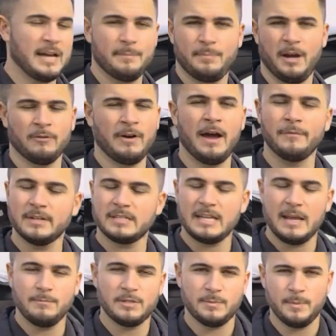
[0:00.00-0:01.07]
up around the
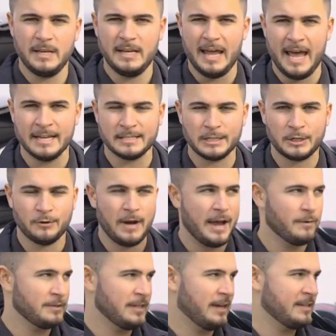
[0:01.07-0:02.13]
same speed as the
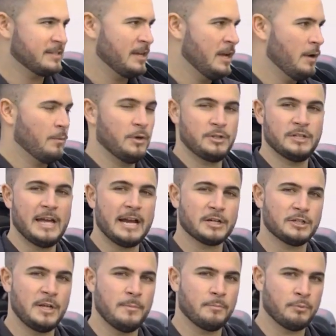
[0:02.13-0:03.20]
Crown does, which is
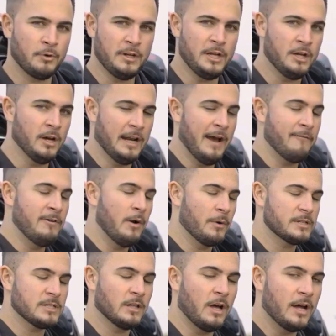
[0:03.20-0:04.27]
actually pretty good. I've
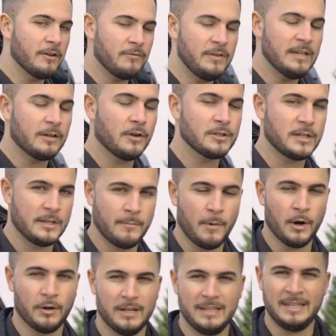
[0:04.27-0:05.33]
noticed a lot of vehicles on the
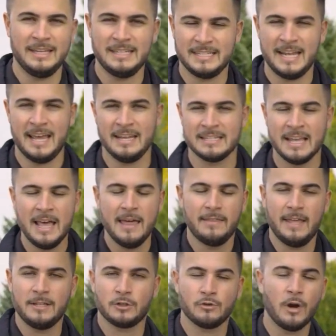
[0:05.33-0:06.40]
market these days,
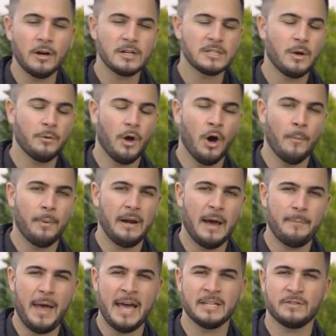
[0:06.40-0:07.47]
the trunks don't open
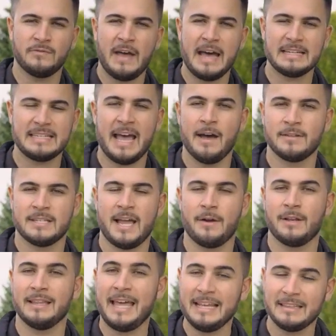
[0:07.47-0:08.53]
up as fast as
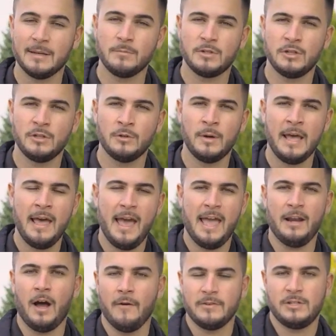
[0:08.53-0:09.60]
I'd like them to.
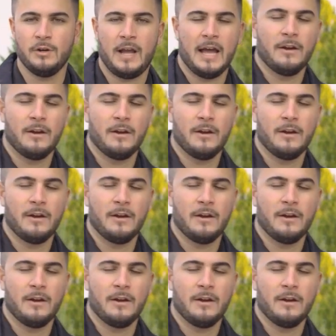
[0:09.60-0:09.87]
And obviously you're